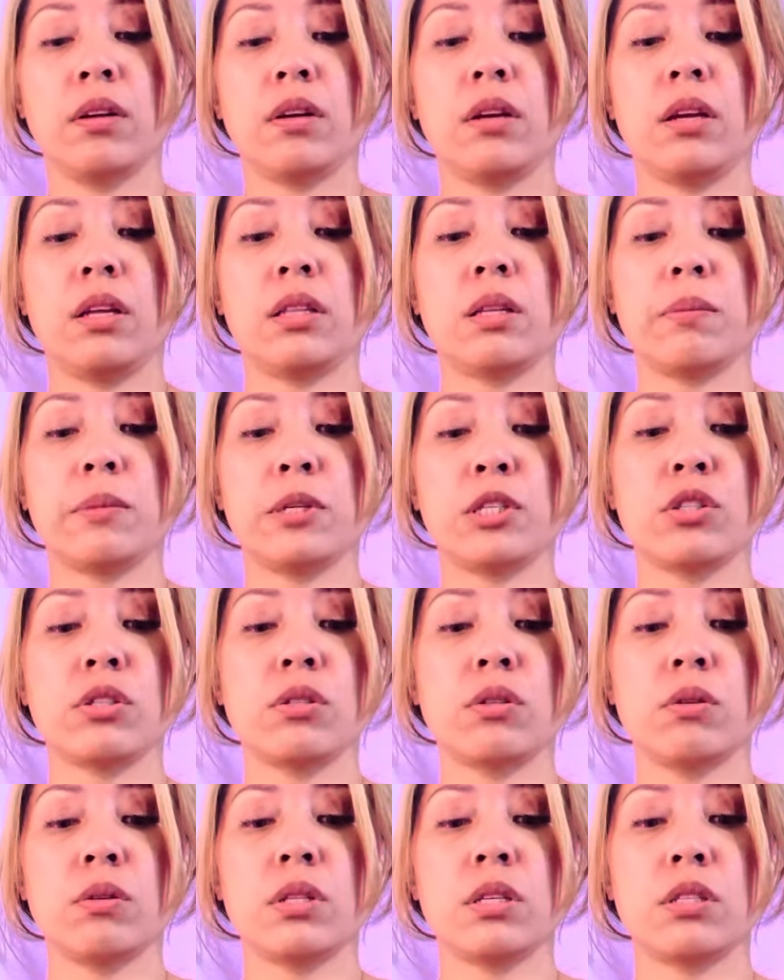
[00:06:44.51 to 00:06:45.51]
And let me just
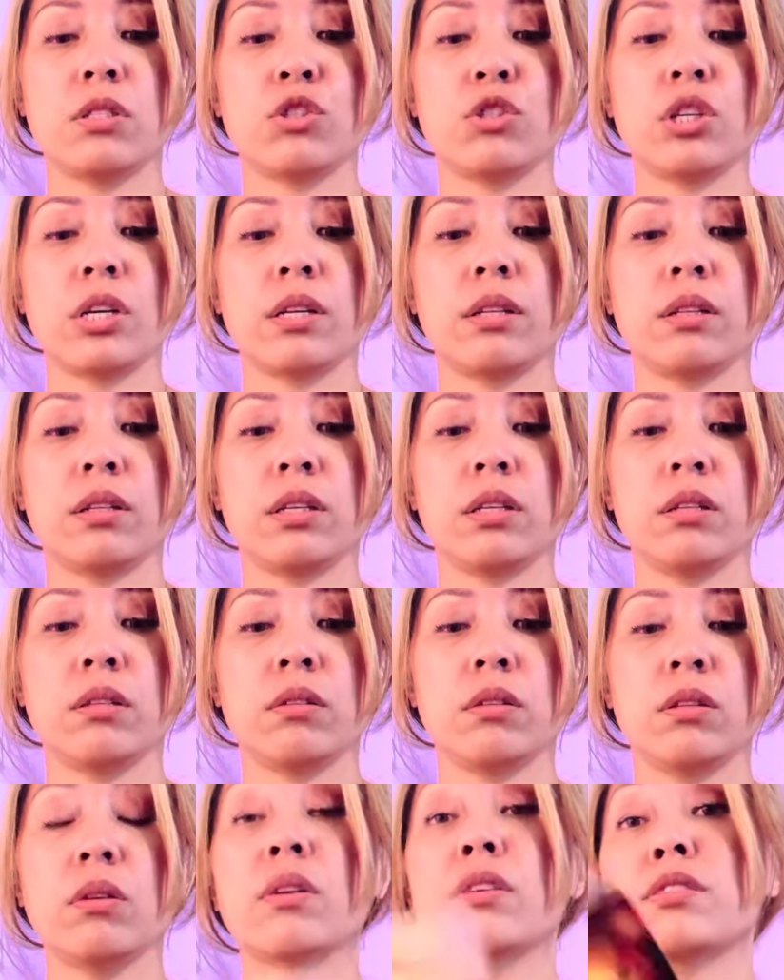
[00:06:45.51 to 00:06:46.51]
do this gently.
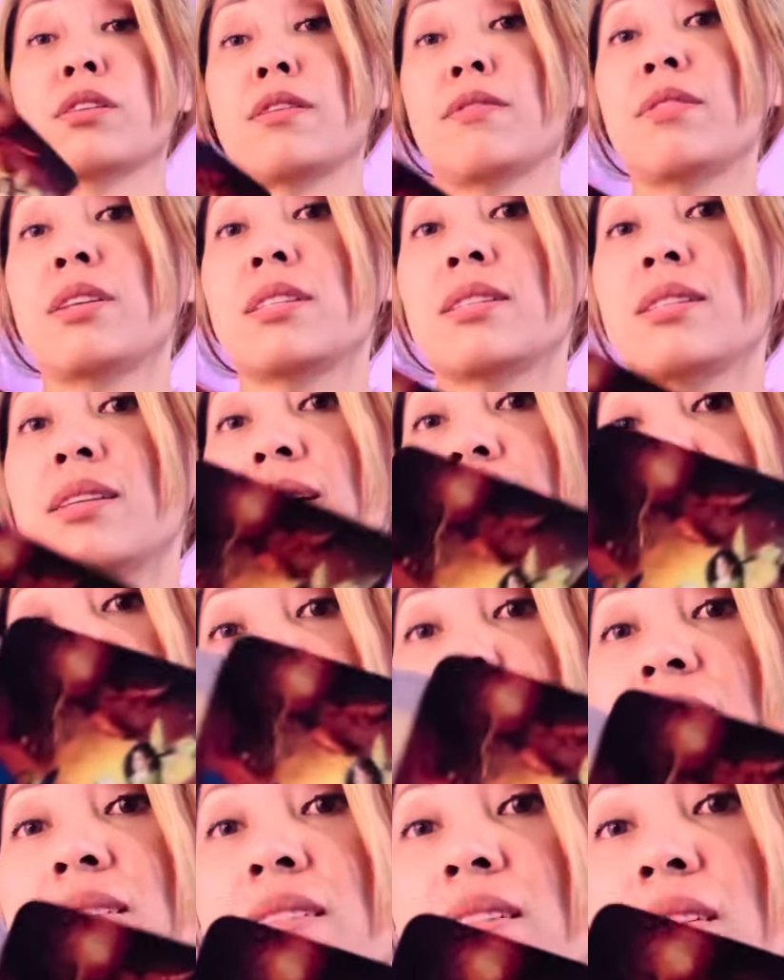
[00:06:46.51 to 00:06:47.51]
You also have the
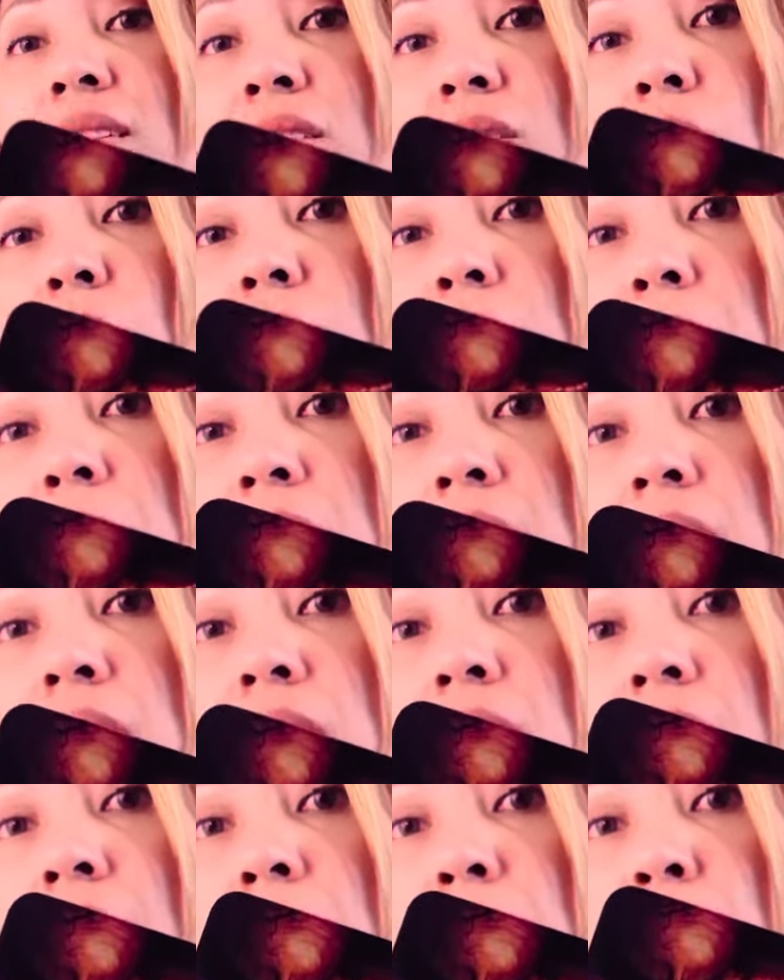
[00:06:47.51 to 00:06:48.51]
six. So it means
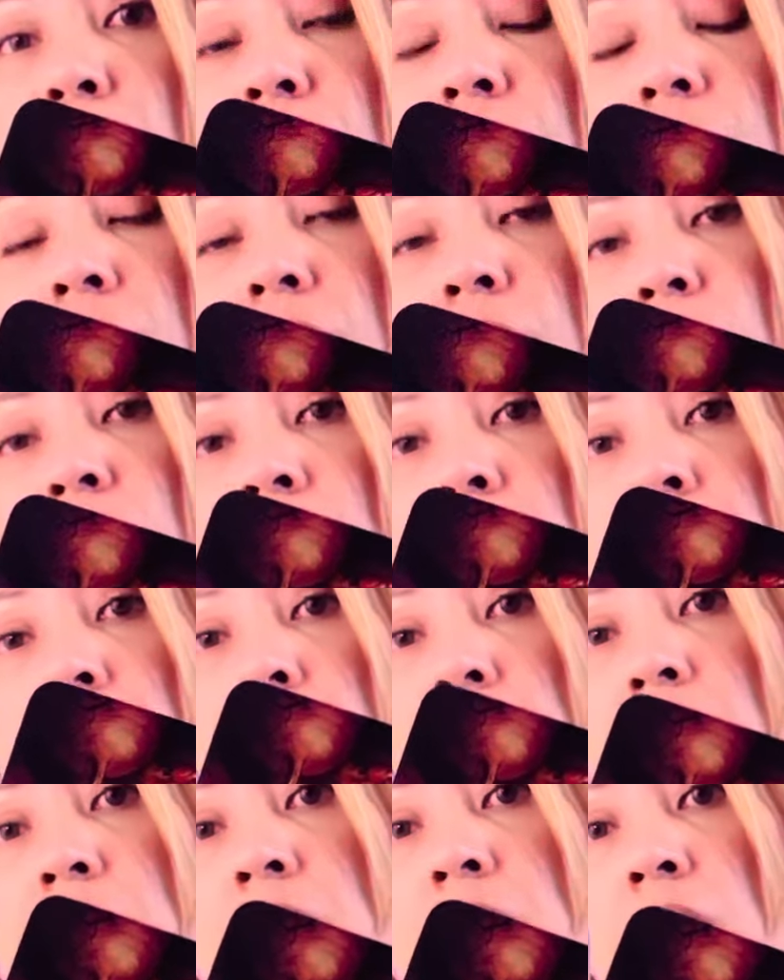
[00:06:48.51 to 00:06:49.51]
that both of you can be
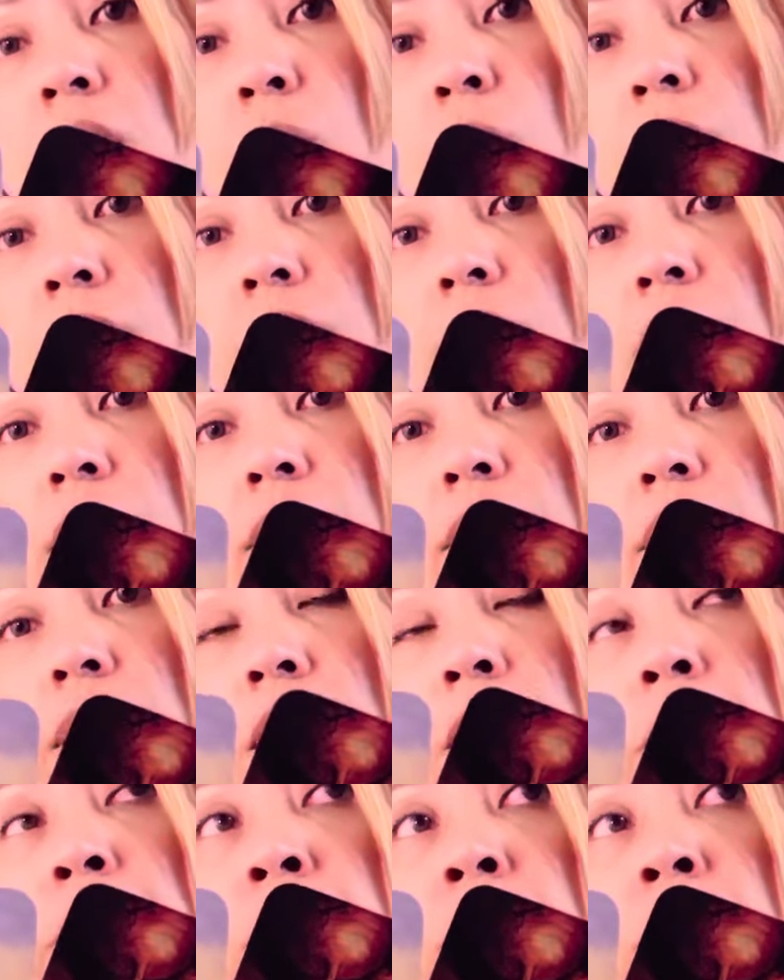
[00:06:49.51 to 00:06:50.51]
missing one another.